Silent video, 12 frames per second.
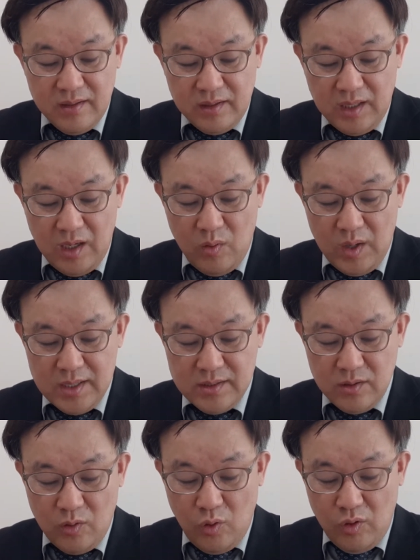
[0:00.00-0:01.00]
there
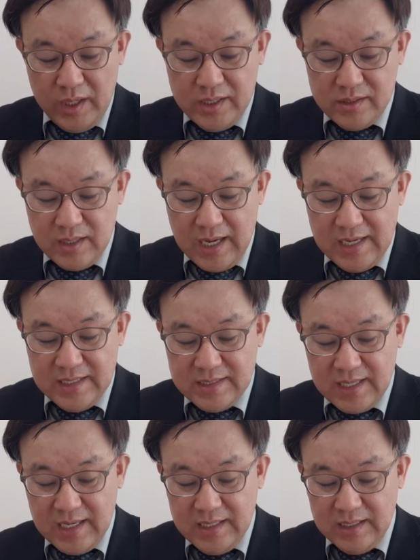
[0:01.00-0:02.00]
was always
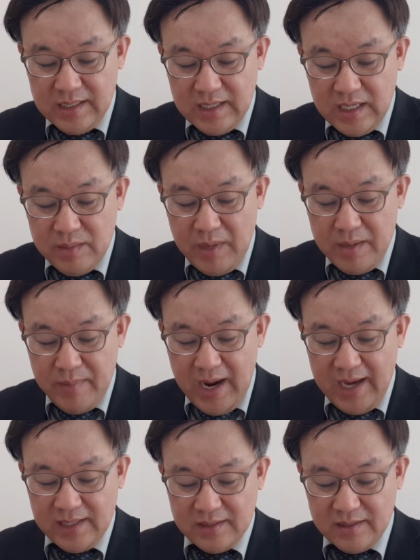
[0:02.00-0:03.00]
anything in my
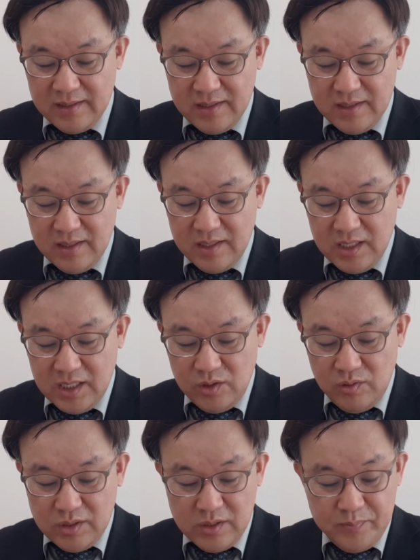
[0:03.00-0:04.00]
mind. It
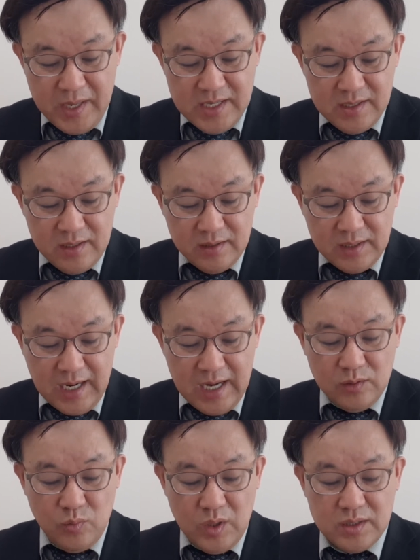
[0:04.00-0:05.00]
was special
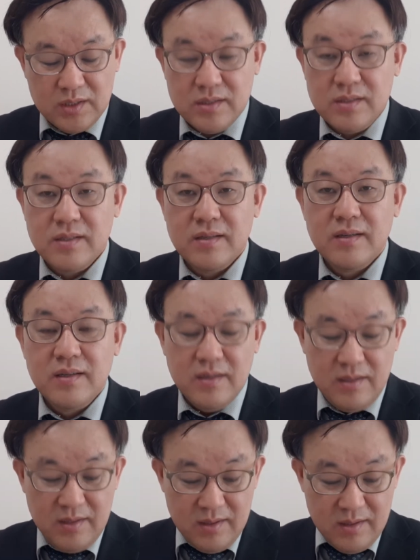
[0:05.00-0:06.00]
God words.
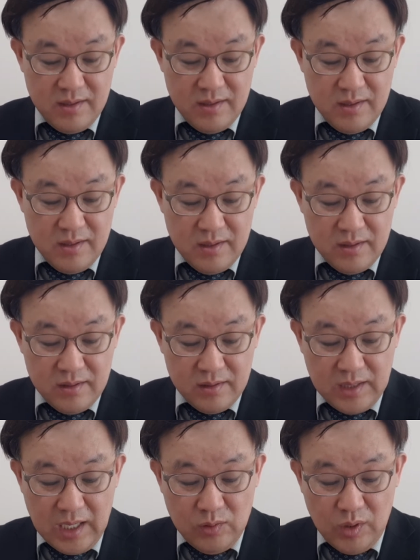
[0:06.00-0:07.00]

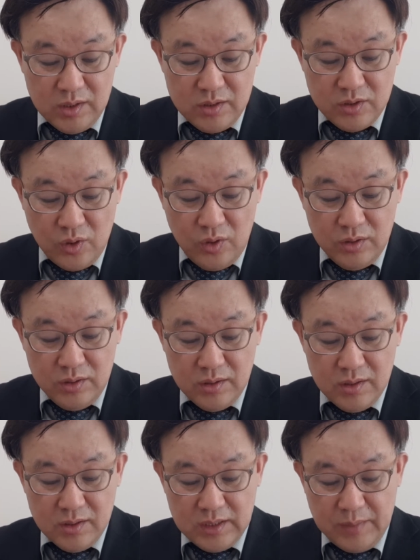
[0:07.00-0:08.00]
That was
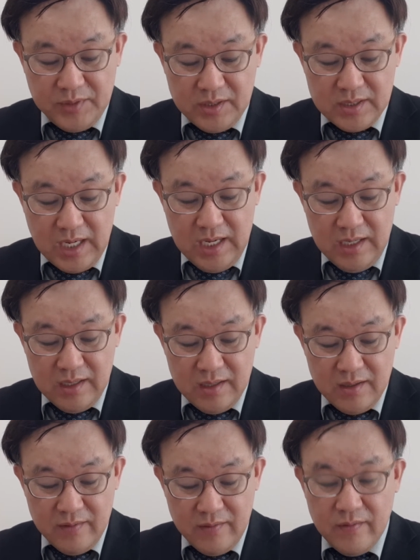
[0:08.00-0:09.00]
John chapter 3,
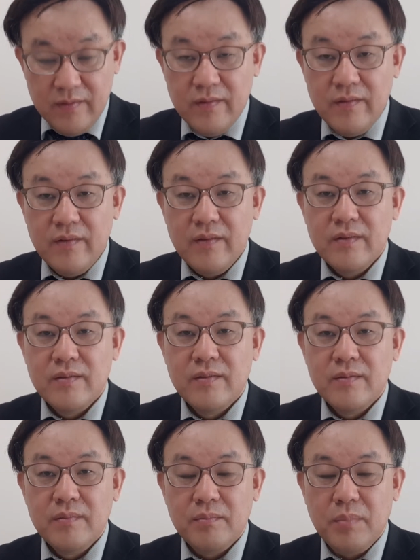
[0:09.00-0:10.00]

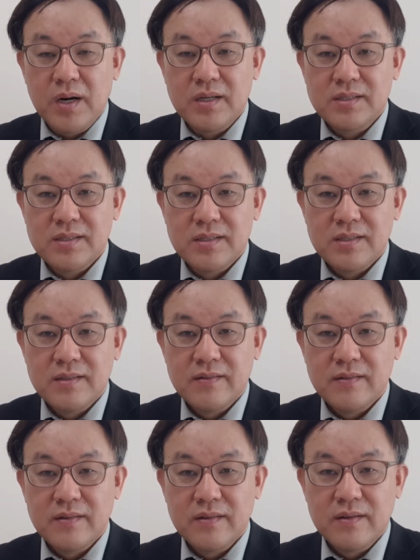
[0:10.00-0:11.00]
verse
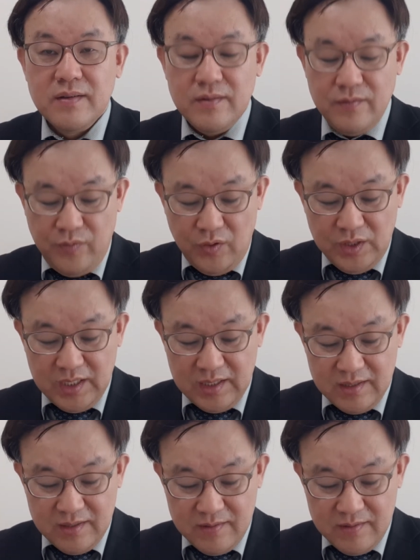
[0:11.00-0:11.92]
14.